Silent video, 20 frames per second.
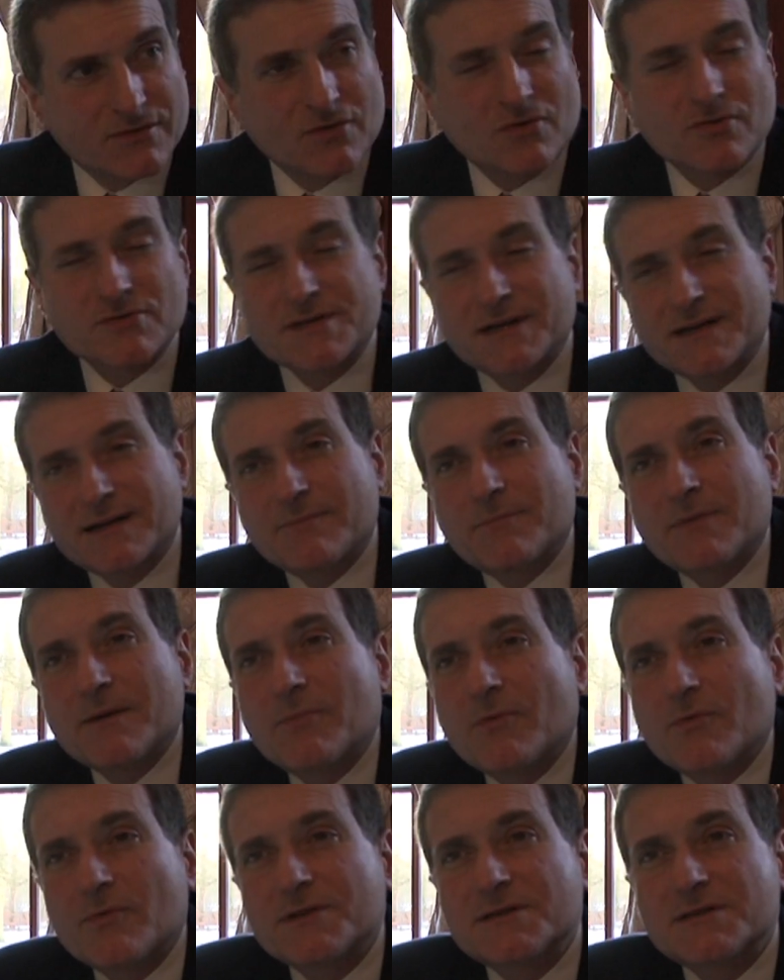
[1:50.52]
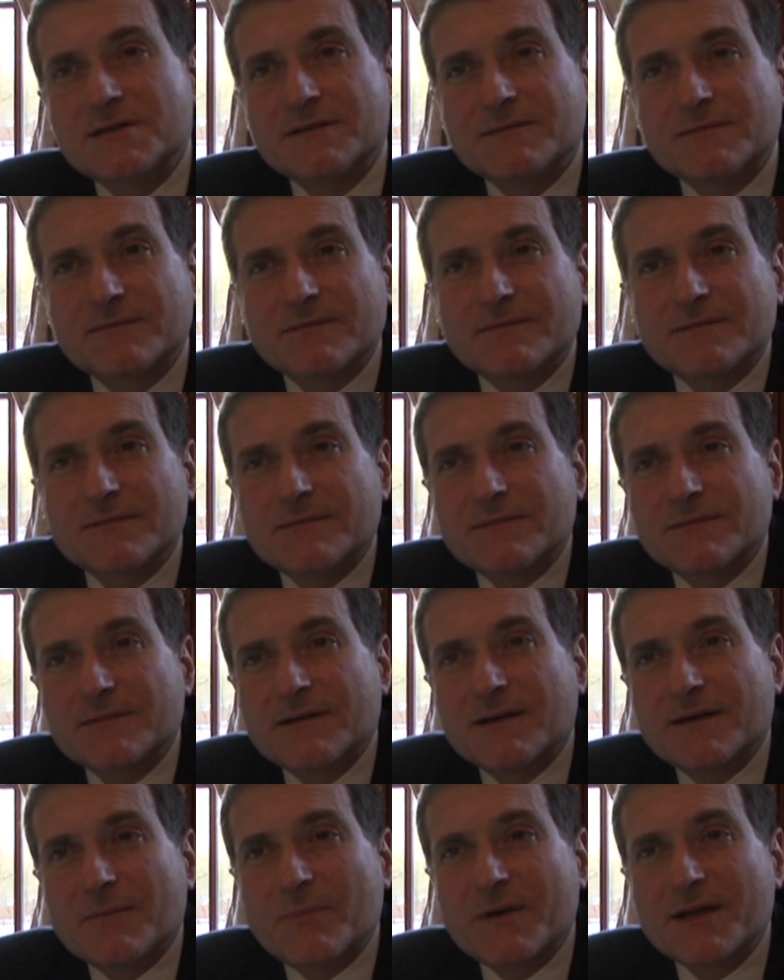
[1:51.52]
Those are the people which
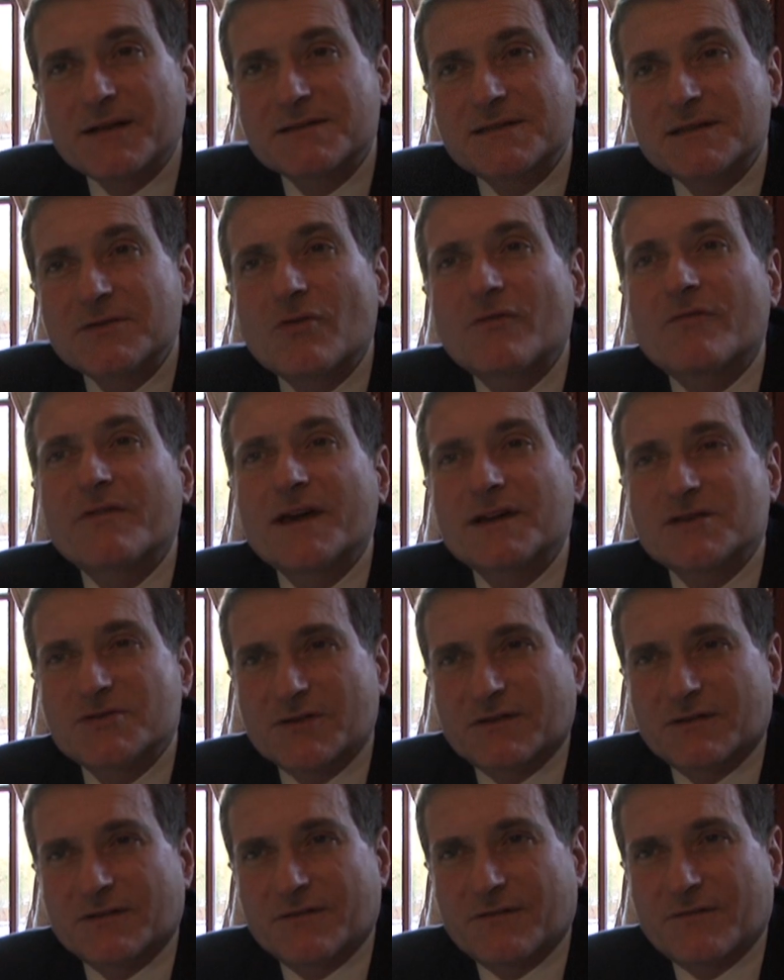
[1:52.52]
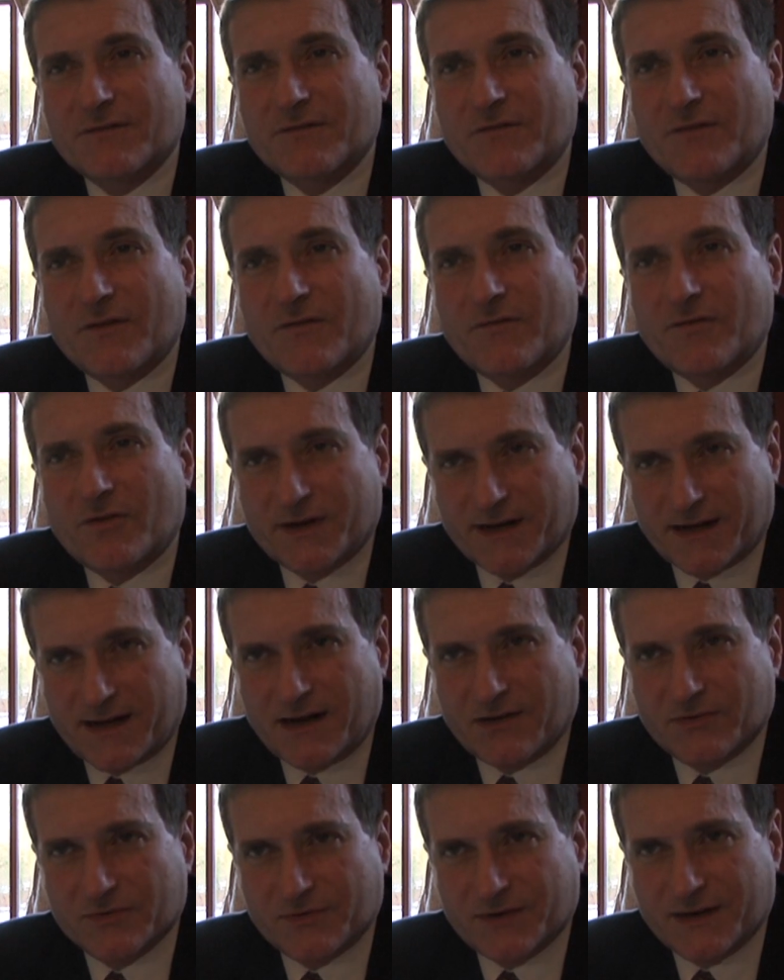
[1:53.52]
brings innovation useful for
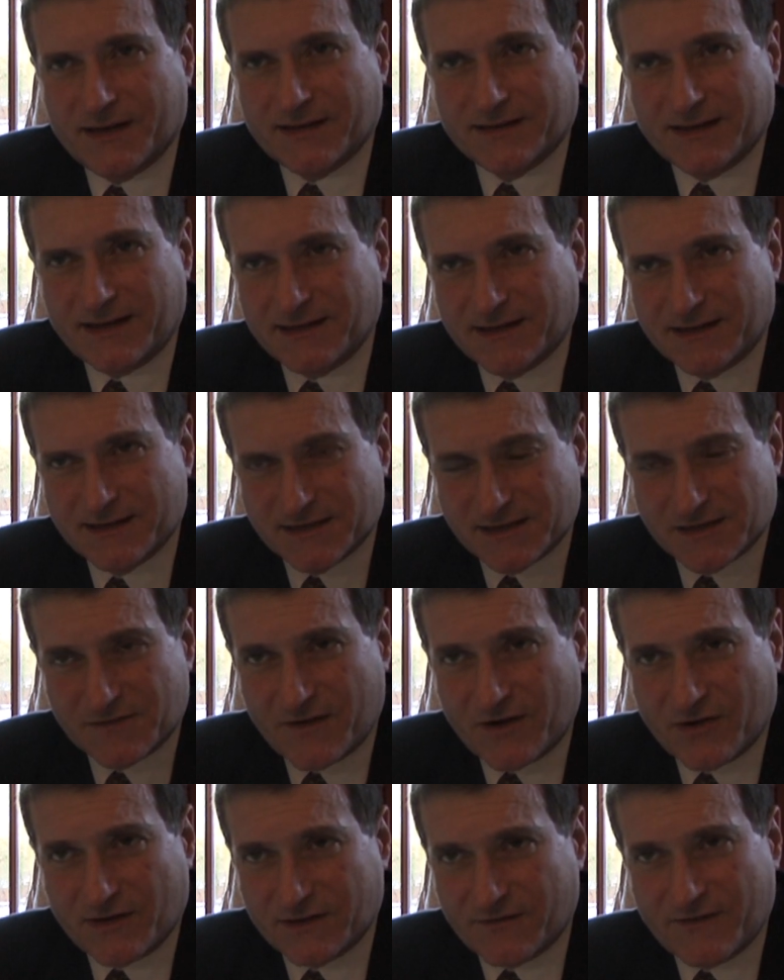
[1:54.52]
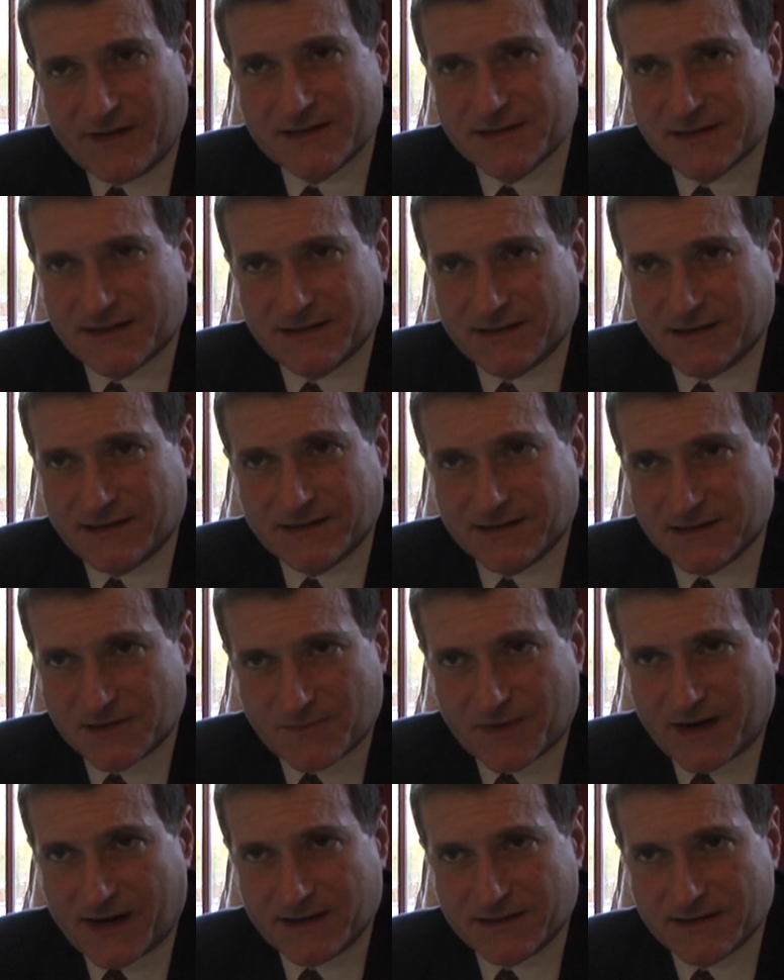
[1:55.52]
the country. And Netherlands is very advanced
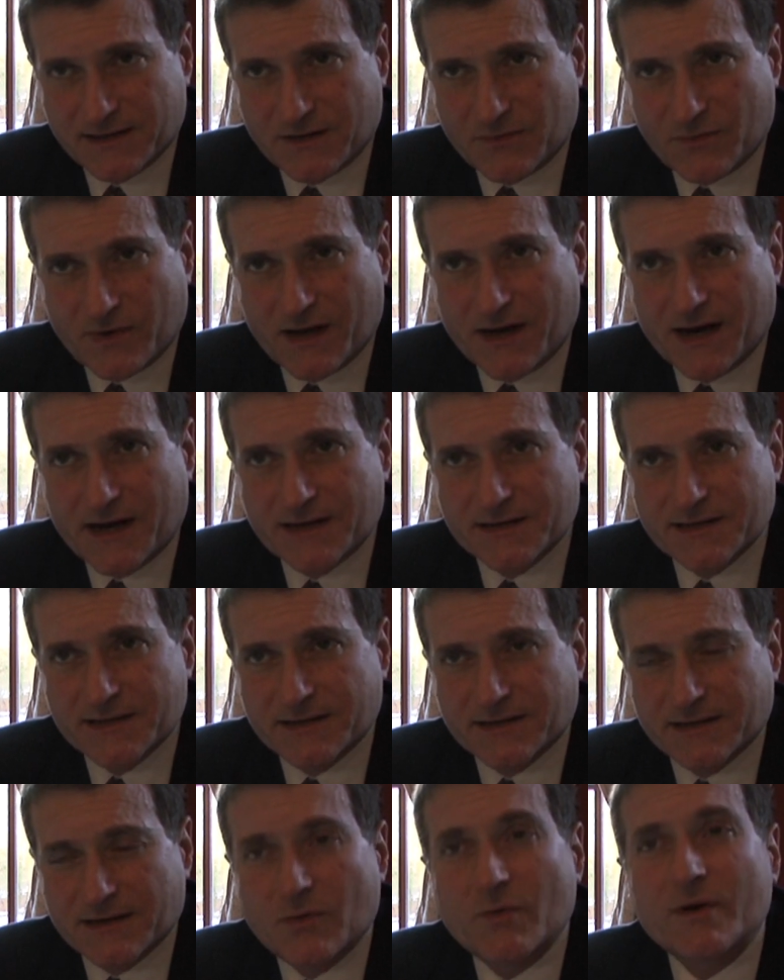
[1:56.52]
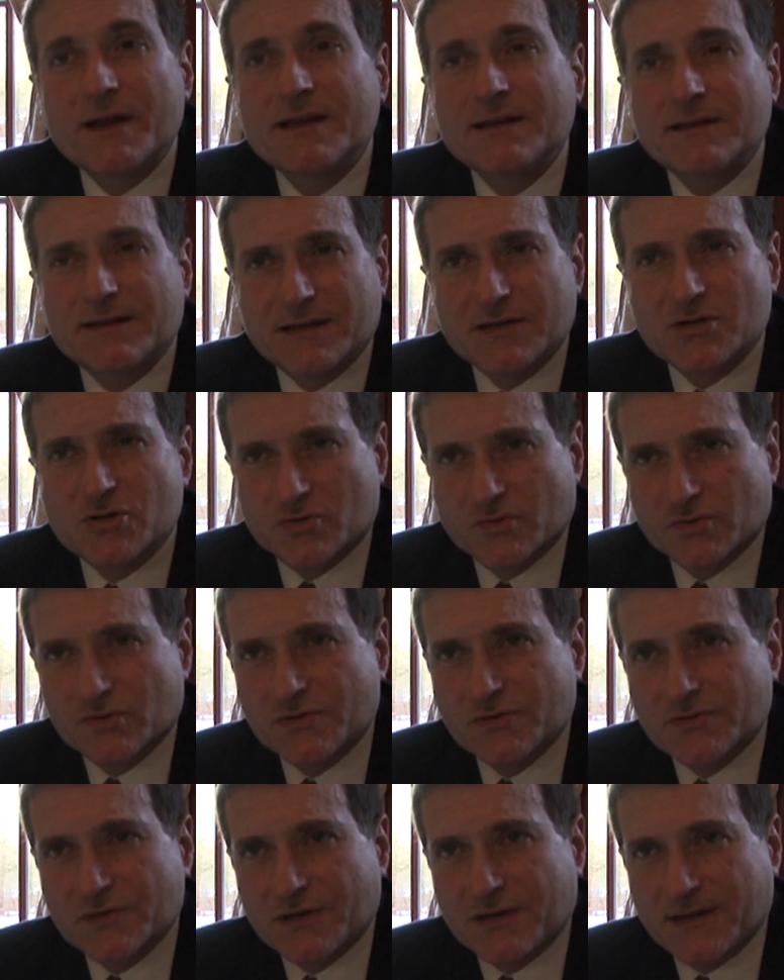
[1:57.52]
in this part regarding green
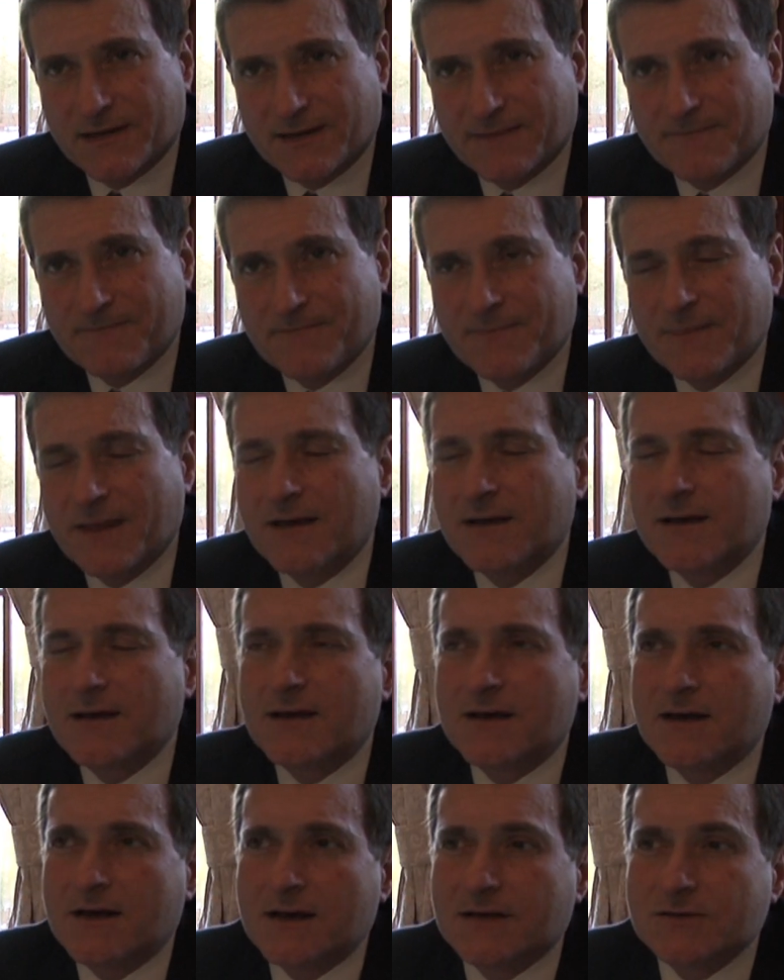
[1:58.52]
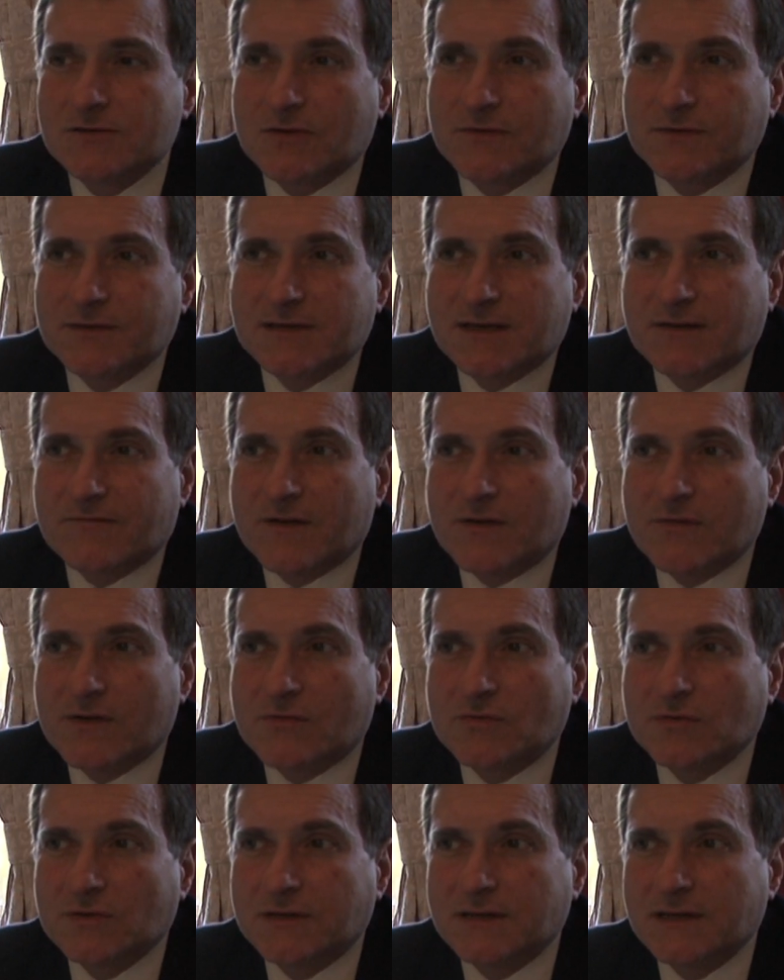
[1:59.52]
issues. So it's a
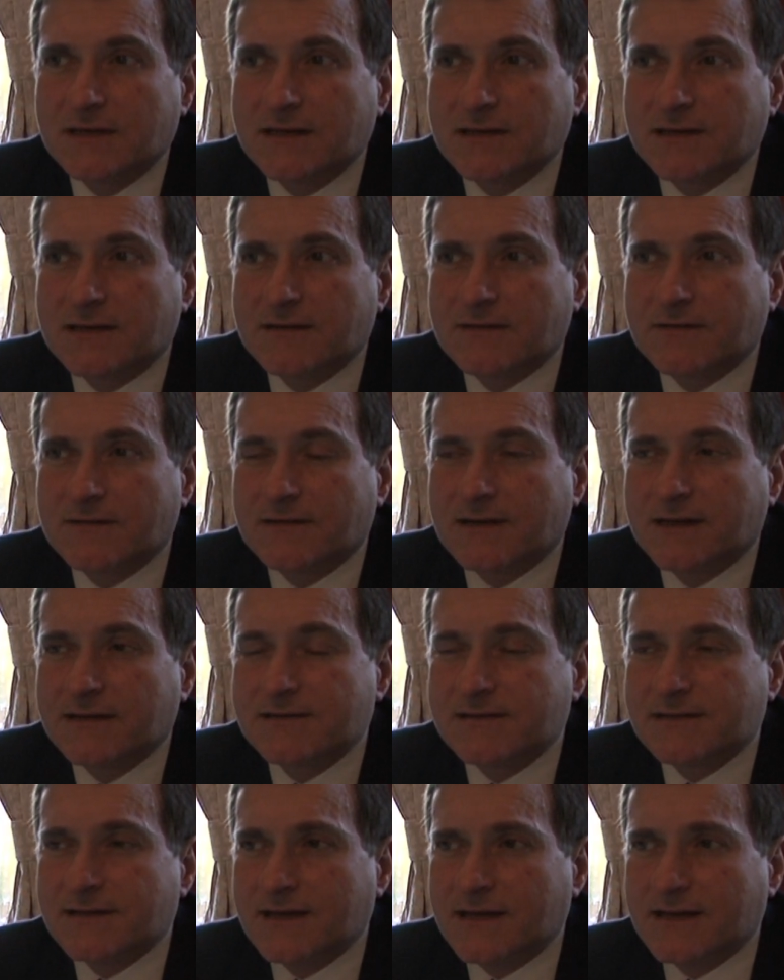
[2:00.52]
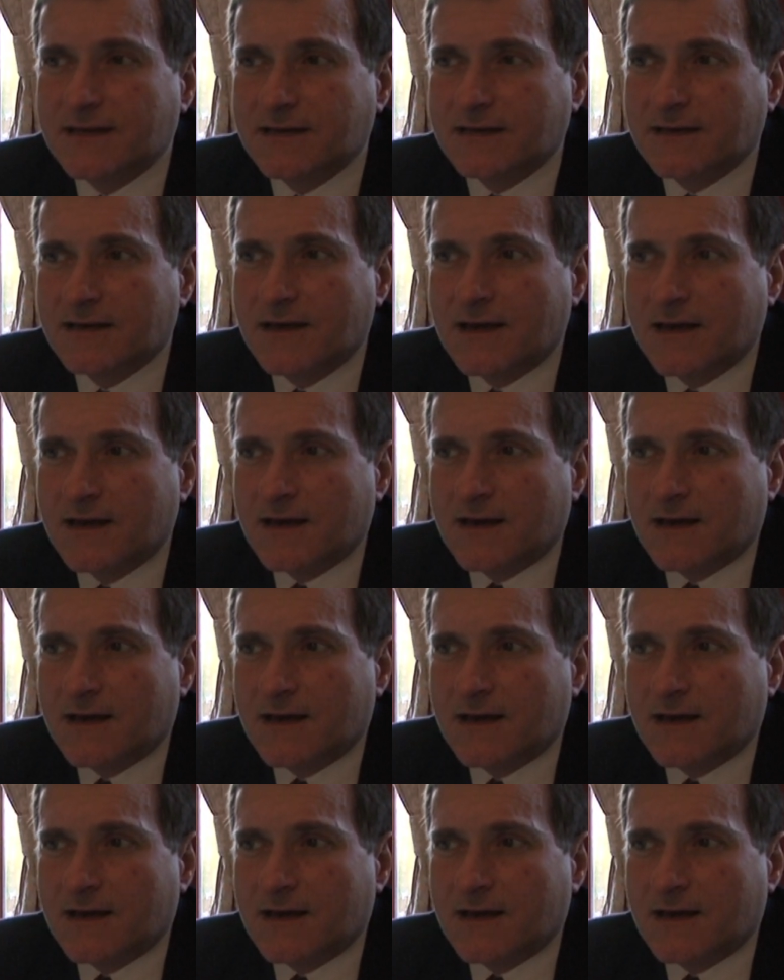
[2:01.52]
very good, uh, let's say,